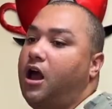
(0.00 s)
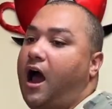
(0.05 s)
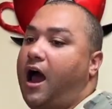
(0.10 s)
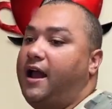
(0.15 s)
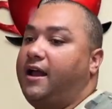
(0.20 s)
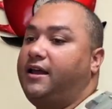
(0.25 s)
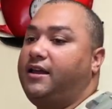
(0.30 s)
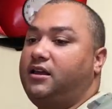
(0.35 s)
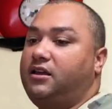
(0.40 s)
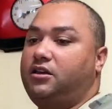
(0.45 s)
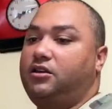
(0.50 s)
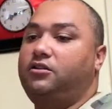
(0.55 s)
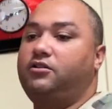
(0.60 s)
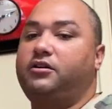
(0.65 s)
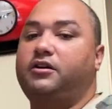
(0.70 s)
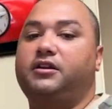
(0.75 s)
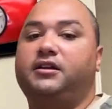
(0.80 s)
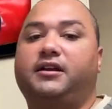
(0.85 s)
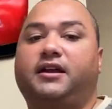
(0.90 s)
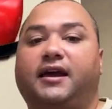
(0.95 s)
I you
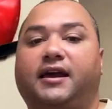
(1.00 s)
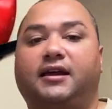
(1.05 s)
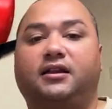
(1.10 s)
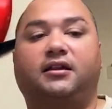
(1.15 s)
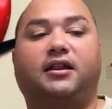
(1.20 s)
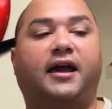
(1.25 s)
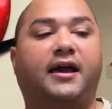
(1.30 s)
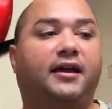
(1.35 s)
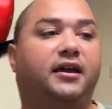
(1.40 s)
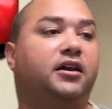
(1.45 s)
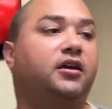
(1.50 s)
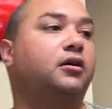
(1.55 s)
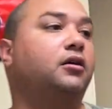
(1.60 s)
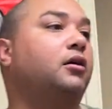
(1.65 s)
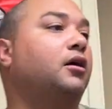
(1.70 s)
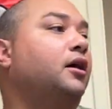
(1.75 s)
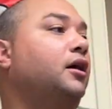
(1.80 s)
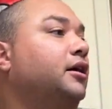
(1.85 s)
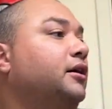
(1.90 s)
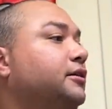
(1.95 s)
can get like
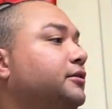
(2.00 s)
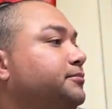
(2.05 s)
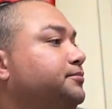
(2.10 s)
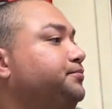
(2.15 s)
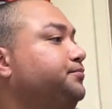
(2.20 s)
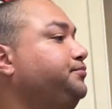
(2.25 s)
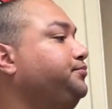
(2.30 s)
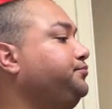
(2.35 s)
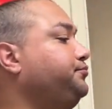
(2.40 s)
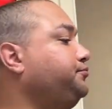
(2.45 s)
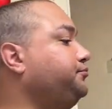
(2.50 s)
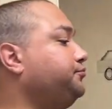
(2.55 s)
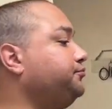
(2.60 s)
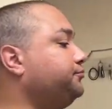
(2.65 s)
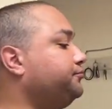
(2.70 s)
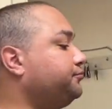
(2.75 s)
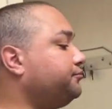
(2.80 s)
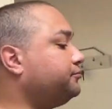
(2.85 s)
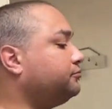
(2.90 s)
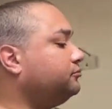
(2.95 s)
your um
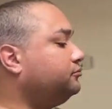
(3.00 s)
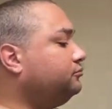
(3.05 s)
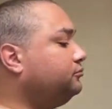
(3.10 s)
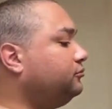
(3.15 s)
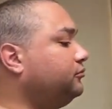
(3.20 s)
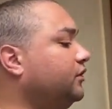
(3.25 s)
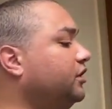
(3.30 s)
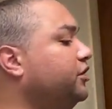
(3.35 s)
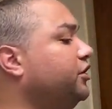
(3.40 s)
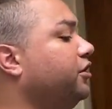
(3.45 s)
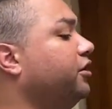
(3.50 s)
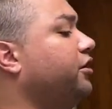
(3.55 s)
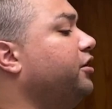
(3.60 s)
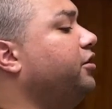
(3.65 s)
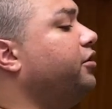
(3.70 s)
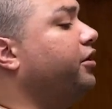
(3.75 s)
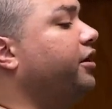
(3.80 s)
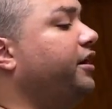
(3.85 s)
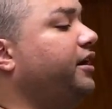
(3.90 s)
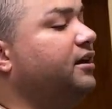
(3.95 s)
your
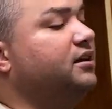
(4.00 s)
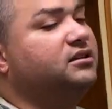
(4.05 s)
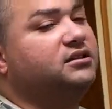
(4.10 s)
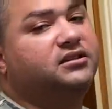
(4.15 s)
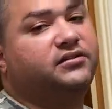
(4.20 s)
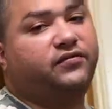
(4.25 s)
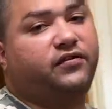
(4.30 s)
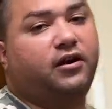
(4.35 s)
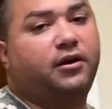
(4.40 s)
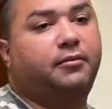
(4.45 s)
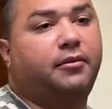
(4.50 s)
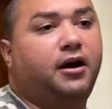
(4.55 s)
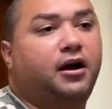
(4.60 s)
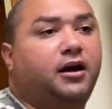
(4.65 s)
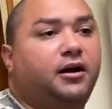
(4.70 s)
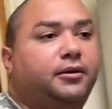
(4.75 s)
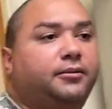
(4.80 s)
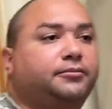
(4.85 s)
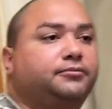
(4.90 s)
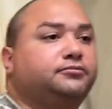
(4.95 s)
ingredients from
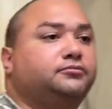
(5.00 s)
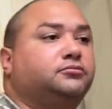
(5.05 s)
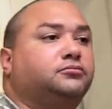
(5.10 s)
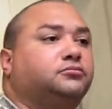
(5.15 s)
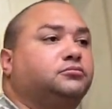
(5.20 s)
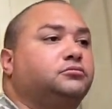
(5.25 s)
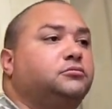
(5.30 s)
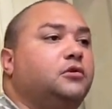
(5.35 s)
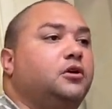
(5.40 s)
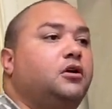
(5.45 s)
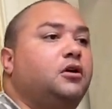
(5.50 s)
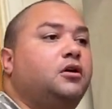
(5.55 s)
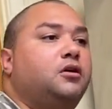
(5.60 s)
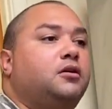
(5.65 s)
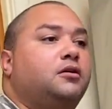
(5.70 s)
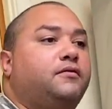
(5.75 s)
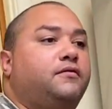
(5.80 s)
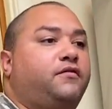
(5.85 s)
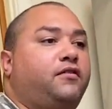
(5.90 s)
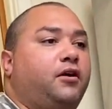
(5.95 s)
um
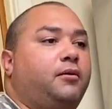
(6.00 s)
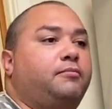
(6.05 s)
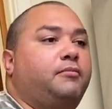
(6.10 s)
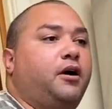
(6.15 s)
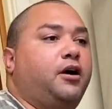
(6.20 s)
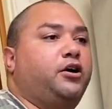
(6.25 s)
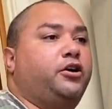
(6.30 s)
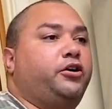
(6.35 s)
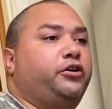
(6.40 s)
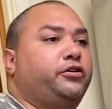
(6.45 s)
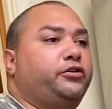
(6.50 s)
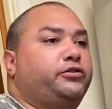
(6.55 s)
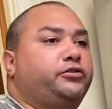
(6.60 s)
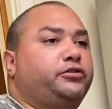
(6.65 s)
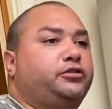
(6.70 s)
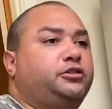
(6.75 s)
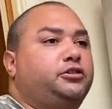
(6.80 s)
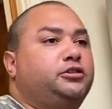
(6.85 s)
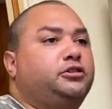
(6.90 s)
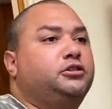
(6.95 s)
from a
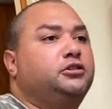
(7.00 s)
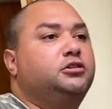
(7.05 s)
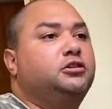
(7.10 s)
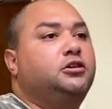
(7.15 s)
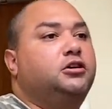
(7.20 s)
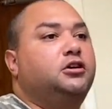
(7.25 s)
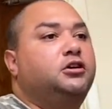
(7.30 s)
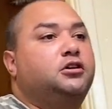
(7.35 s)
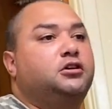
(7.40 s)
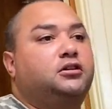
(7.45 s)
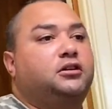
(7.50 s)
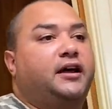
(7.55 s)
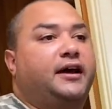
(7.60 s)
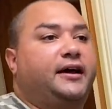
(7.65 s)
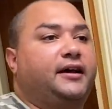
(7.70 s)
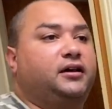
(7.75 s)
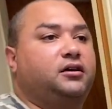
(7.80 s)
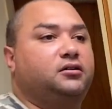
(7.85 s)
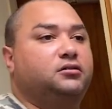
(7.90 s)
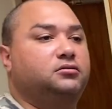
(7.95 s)
Google
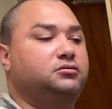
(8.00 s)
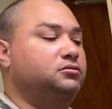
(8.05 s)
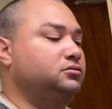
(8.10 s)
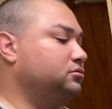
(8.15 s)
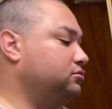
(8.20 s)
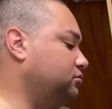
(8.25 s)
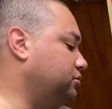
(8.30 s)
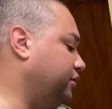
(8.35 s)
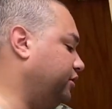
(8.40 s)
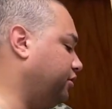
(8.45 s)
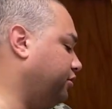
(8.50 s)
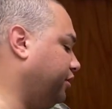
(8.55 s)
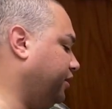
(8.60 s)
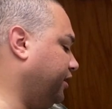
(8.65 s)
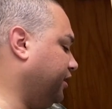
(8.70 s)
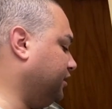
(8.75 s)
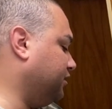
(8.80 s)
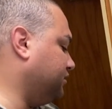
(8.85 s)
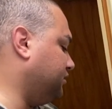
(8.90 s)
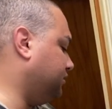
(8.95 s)
like
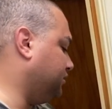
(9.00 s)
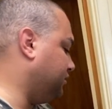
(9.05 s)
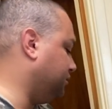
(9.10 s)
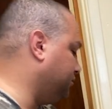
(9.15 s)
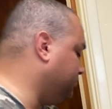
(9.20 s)
ingredients